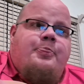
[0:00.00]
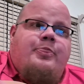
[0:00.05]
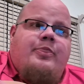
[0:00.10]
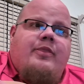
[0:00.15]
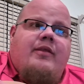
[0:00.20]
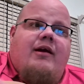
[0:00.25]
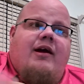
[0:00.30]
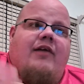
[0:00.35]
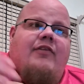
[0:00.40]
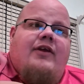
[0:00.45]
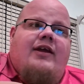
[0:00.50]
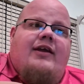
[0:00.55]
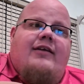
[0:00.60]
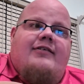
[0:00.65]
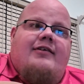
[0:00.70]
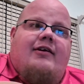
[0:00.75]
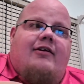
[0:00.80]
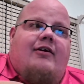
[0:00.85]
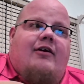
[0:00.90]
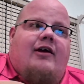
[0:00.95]
on the
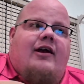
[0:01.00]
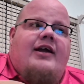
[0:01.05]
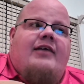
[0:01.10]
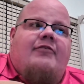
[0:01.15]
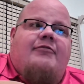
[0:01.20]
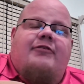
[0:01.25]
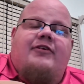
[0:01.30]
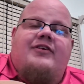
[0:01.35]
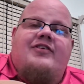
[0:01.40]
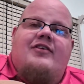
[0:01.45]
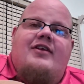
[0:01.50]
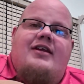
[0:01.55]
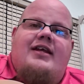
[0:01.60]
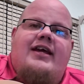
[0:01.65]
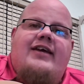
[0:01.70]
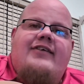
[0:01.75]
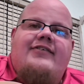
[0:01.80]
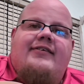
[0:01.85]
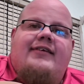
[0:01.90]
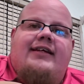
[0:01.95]
guitar. And for
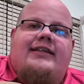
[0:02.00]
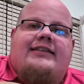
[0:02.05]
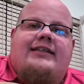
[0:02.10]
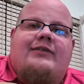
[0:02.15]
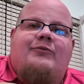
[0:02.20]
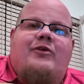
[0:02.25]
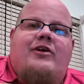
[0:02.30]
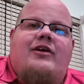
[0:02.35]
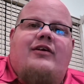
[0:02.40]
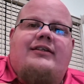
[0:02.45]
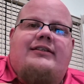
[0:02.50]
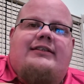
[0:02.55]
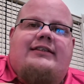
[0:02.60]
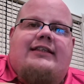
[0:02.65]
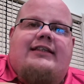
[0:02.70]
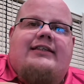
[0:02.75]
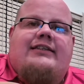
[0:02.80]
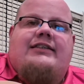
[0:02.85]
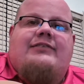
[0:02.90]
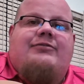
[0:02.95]
today's lesson, we are
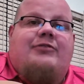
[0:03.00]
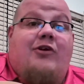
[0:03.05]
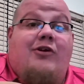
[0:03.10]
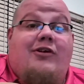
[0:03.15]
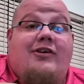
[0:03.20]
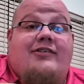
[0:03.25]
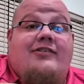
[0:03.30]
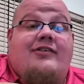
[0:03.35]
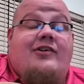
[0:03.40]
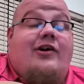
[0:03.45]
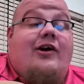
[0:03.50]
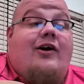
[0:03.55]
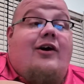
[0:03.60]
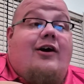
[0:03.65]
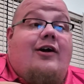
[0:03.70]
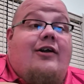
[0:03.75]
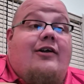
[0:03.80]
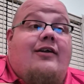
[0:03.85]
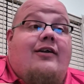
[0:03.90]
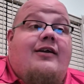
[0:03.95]
just focusing
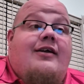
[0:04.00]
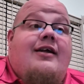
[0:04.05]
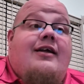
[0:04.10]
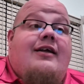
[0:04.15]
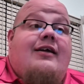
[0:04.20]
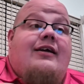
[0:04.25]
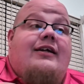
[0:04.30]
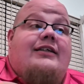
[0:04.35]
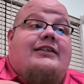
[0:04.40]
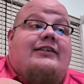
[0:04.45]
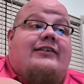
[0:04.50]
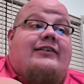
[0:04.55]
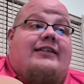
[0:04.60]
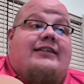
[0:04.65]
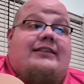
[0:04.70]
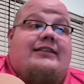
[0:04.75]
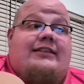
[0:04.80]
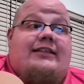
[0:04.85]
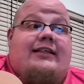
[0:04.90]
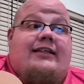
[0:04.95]
on, as you can
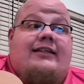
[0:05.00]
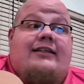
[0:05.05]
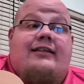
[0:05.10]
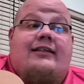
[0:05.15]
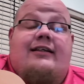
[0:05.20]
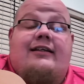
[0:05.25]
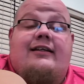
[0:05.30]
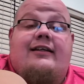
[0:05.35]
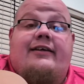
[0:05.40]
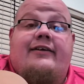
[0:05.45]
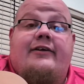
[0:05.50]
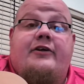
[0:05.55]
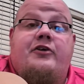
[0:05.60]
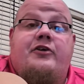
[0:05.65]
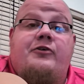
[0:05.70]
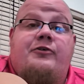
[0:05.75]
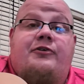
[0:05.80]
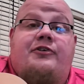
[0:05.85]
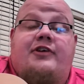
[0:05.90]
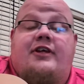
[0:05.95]
see, the
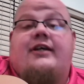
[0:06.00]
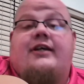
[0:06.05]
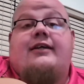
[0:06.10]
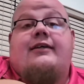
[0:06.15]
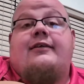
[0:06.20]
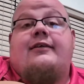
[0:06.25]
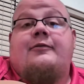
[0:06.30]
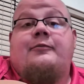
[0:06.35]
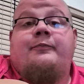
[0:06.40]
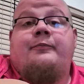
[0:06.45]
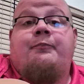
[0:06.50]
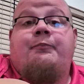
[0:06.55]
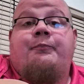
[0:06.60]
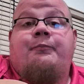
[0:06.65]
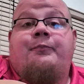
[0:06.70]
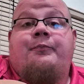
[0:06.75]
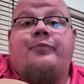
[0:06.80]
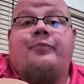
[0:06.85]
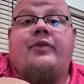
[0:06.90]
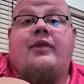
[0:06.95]
acoustic,
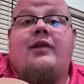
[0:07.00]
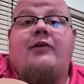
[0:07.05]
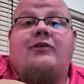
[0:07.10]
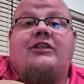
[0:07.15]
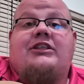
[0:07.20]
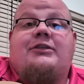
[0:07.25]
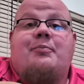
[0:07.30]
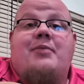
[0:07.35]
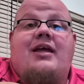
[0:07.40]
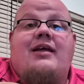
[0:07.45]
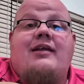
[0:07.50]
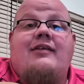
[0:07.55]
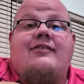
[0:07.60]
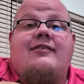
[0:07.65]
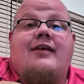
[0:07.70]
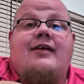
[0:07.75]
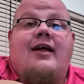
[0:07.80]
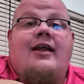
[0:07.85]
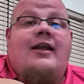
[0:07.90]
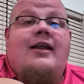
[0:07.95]
which means
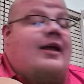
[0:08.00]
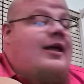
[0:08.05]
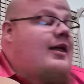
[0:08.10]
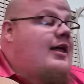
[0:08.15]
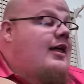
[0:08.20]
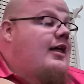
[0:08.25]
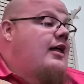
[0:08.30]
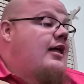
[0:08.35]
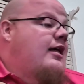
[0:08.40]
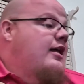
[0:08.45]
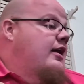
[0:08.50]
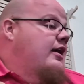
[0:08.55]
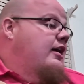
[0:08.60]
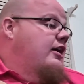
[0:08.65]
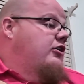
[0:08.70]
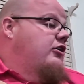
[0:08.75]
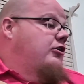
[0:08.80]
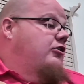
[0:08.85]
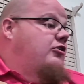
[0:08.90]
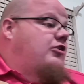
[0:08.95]
that
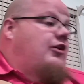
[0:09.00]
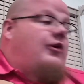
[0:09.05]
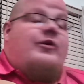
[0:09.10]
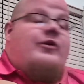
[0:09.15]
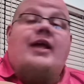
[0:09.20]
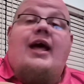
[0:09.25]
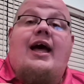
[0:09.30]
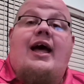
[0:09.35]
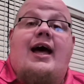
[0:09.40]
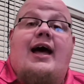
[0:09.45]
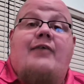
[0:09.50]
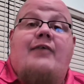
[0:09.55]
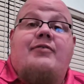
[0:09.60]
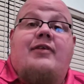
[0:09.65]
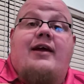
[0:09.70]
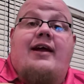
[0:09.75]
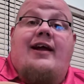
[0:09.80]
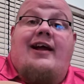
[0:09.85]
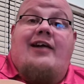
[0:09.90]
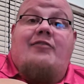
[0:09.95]
you don't have to
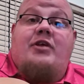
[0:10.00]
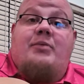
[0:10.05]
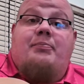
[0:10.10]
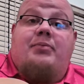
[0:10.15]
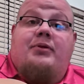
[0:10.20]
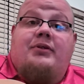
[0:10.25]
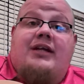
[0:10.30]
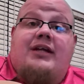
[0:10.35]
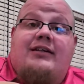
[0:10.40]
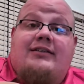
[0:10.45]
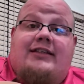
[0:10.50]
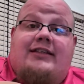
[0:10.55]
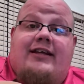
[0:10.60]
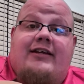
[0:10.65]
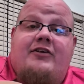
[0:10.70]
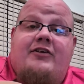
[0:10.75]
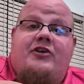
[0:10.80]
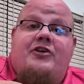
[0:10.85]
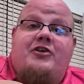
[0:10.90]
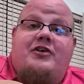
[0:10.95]
have it plugged
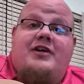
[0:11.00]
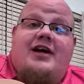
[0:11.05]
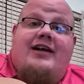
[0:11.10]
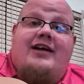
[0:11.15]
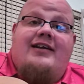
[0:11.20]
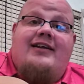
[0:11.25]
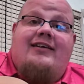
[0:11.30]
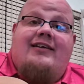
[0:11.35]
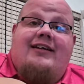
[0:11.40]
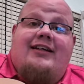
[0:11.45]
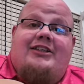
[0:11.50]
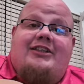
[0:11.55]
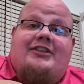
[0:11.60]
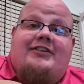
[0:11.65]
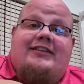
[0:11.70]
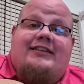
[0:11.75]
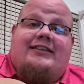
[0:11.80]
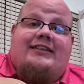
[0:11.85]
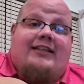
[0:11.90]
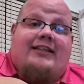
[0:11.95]
in. You do not need
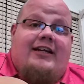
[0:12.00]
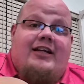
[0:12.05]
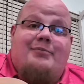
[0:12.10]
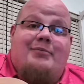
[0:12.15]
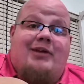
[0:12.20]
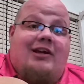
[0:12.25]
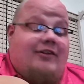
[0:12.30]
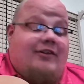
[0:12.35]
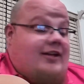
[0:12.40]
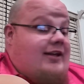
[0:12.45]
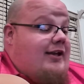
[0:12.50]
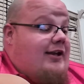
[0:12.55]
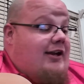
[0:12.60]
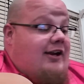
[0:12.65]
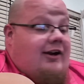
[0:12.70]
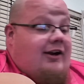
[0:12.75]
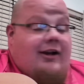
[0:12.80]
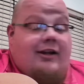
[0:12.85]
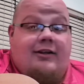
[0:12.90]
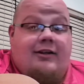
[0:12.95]
electricity to be able to hear
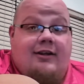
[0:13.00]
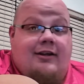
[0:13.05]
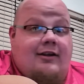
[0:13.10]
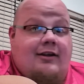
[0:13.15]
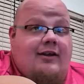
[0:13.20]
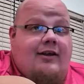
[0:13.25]
it. You